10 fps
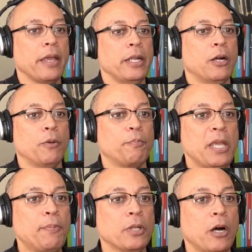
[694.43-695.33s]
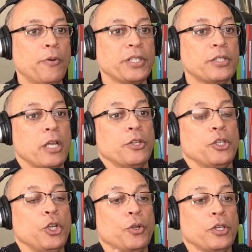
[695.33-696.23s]

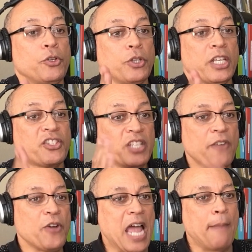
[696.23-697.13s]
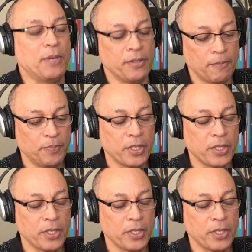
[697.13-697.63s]
it's never happened.